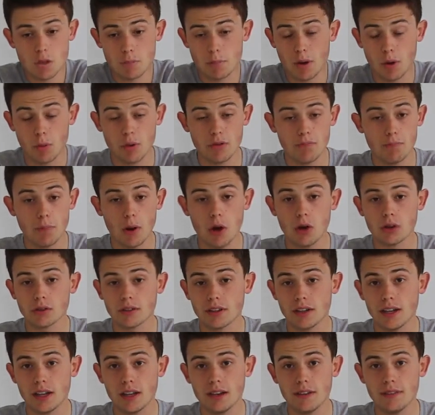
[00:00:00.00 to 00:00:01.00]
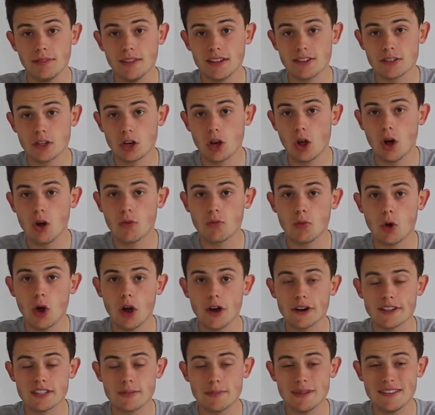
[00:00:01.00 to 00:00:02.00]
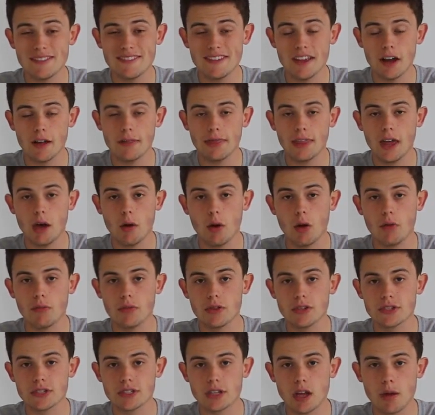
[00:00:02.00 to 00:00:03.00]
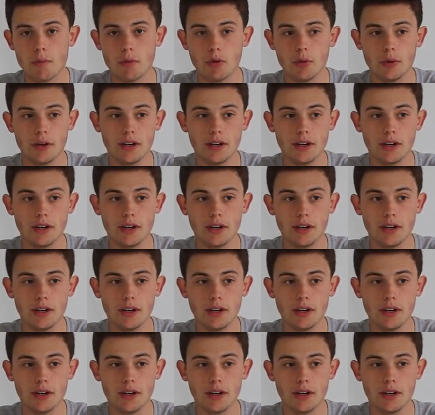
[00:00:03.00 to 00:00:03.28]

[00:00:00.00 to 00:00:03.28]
But we've bottled it, and there's a lot of work to be done now over the summer.